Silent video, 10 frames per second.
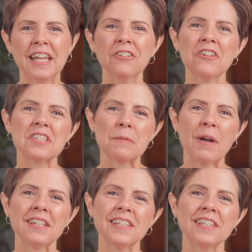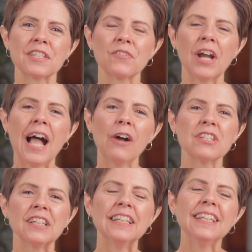Here are some ideas for how
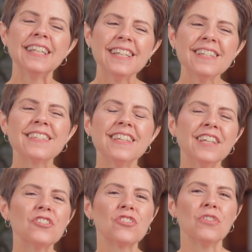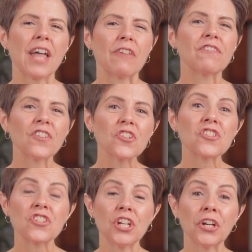to ease into that
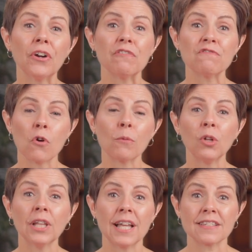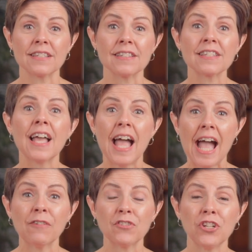first year of formal lessons
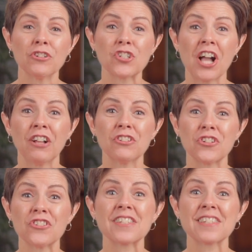after your child turns